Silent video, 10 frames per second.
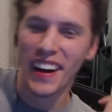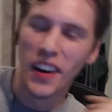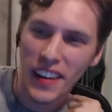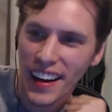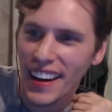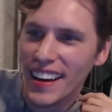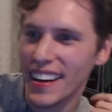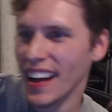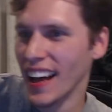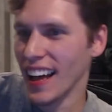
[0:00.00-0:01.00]
Ah, uh,
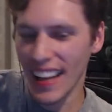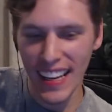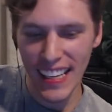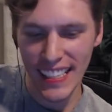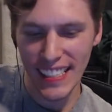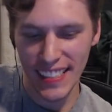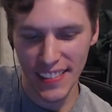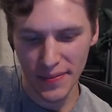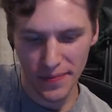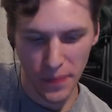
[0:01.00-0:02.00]
ah.
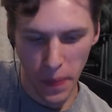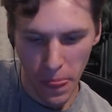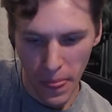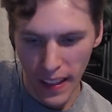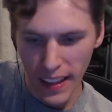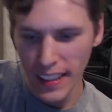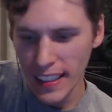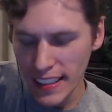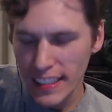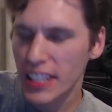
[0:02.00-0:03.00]

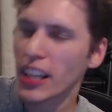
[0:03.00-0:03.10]
There's like...